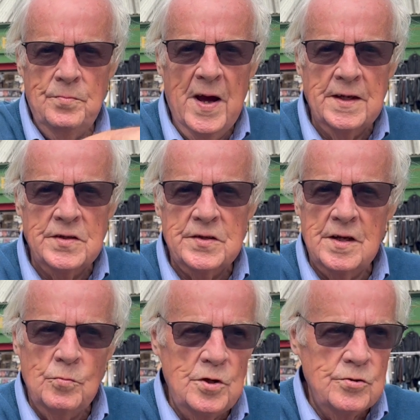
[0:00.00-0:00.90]
banks,
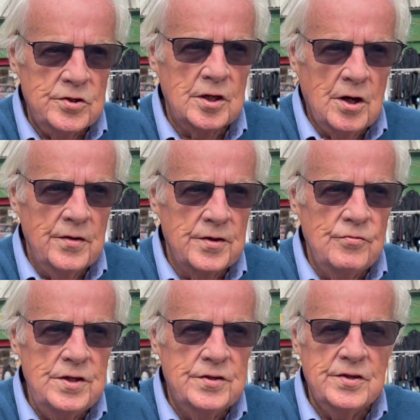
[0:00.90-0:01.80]
and we used to cut the
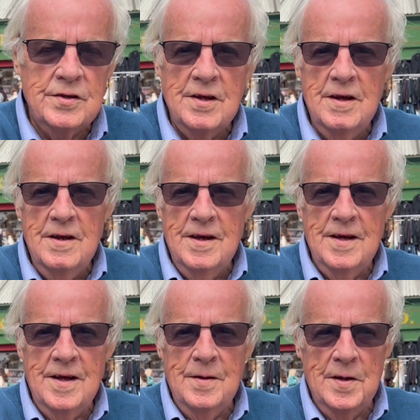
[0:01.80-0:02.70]
reeds
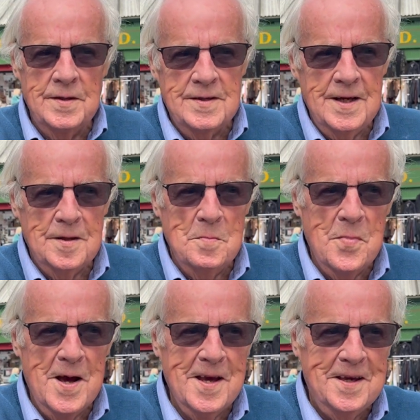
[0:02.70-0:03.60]
and take them
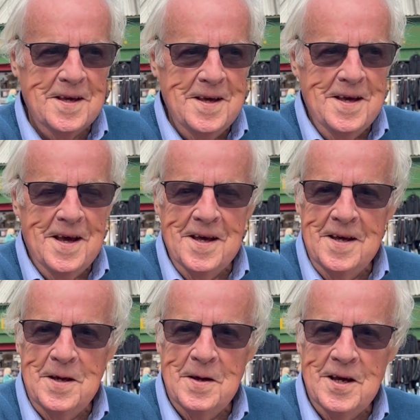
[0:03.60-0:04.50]
back
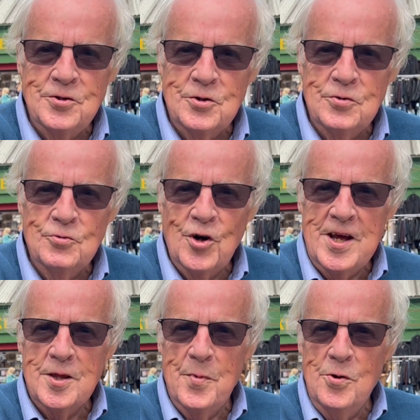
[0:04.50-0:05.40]
and dry
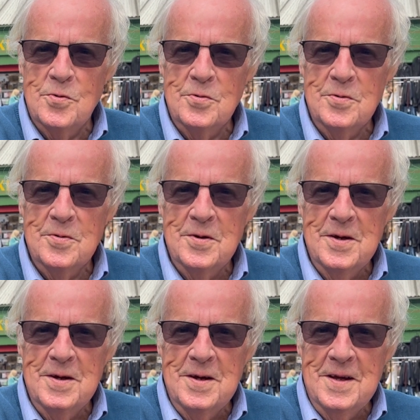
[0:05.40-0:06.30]
them out,
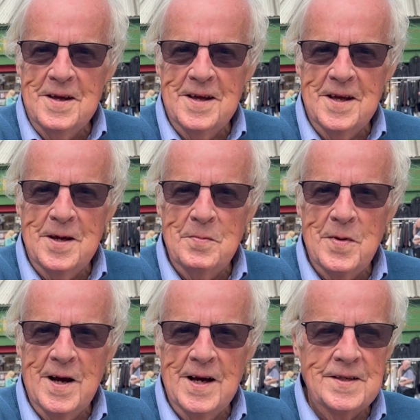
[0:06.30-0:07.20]

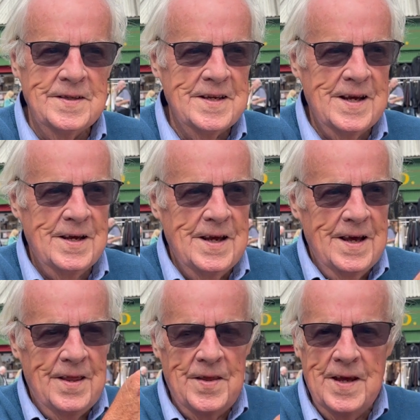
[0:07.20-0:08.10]
and
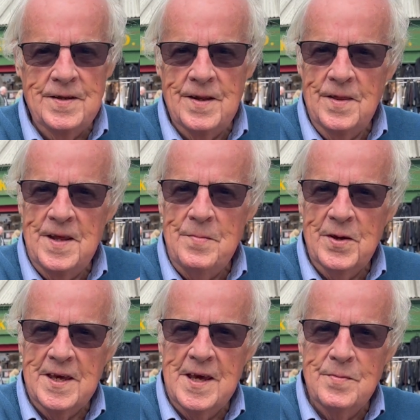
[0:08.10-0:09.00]
then they
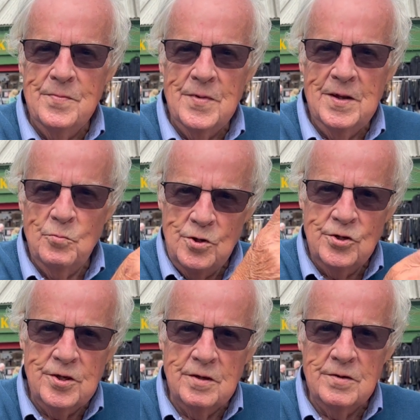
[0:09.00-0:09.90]
became, and we used
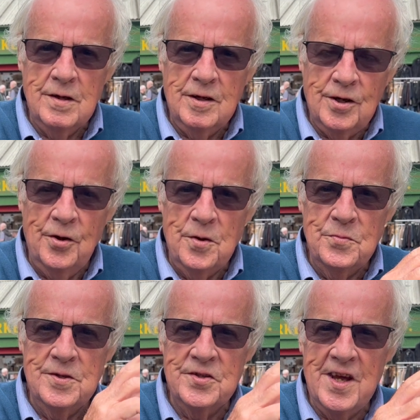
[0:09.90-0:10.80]
to cut them
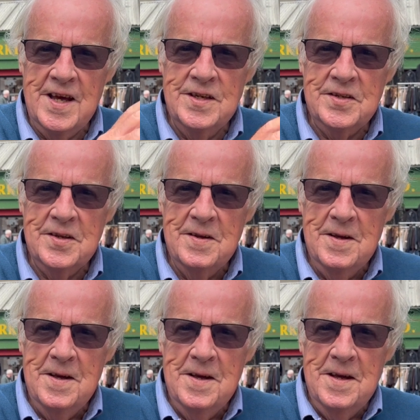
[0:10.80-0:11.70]
to size
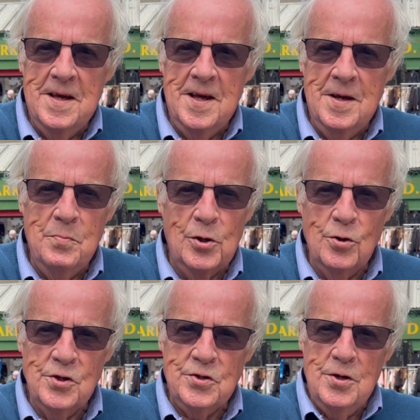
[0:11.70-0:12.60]

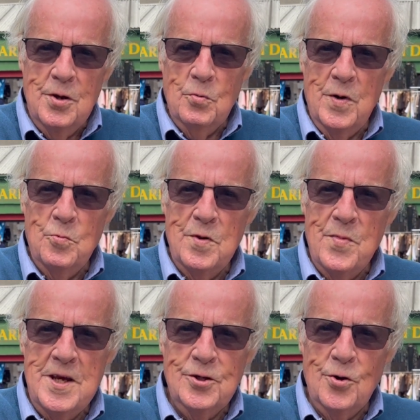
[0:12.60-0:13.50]
because when we
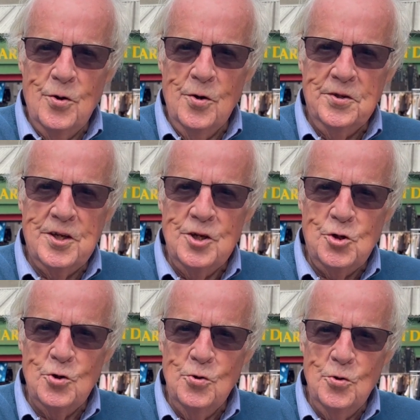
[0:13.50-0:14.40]
made our
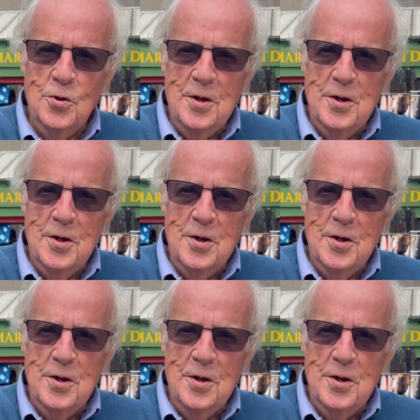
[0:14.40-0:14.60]
tissue